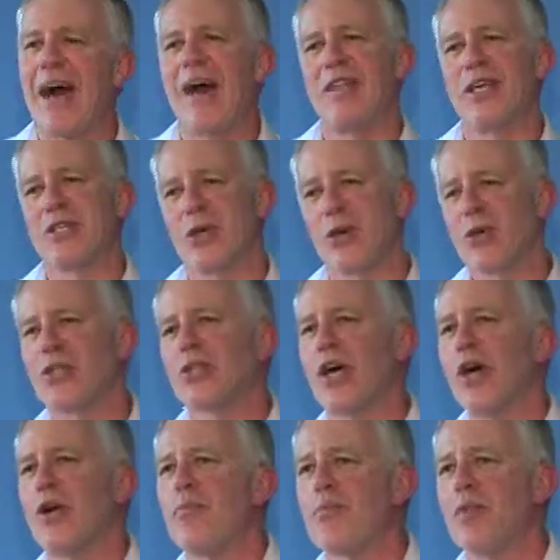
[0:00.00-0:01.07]
And there's
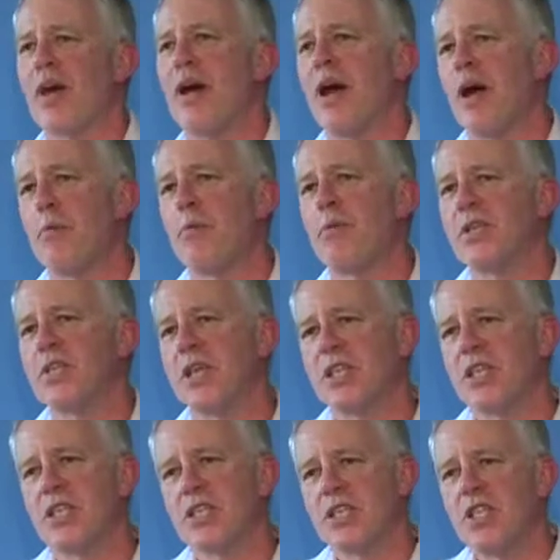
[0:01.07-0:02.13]
also,
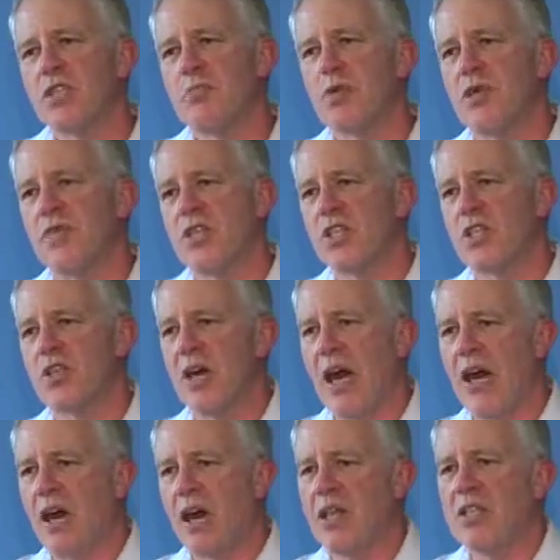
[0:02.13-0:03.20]
particularly as kids move into
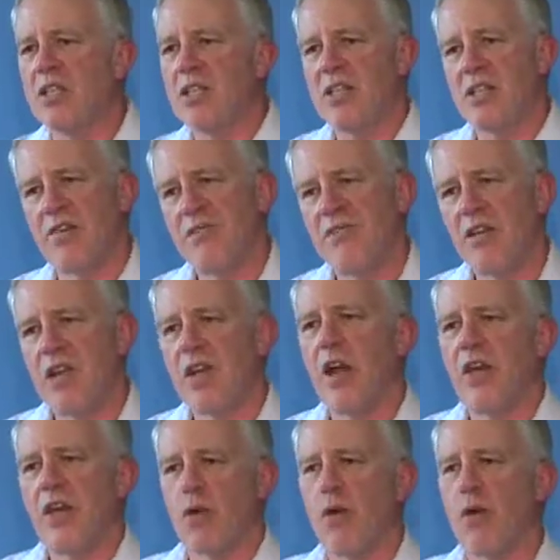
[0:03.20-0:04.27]
adolescence and they're feeling
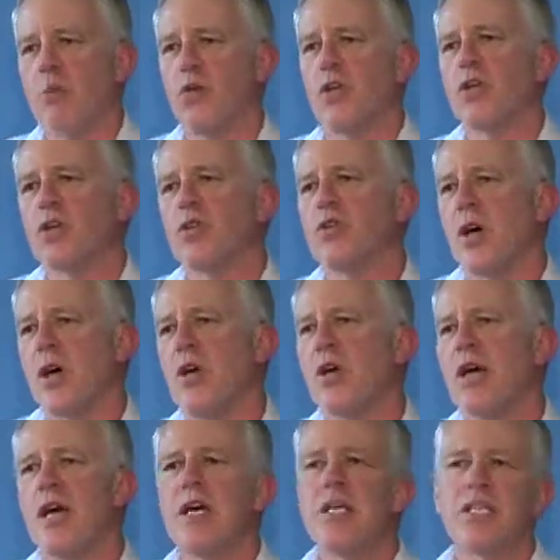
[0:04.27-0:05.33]
like they want more control,
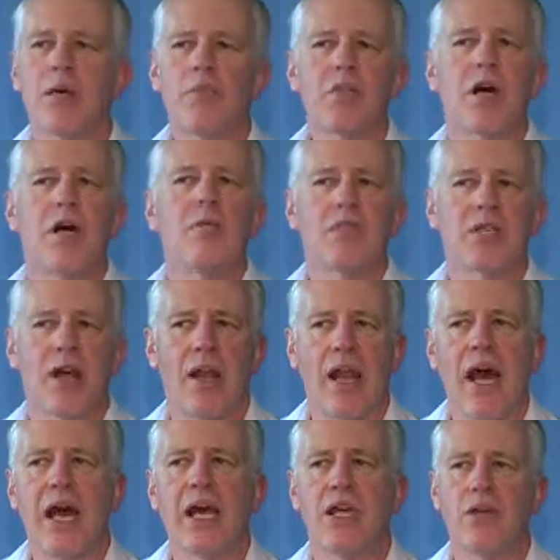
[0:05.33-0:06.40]
sometimes they'll
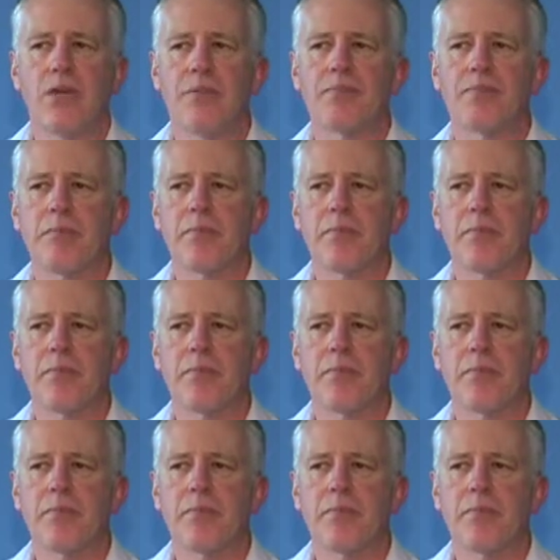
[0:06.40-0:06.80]
argue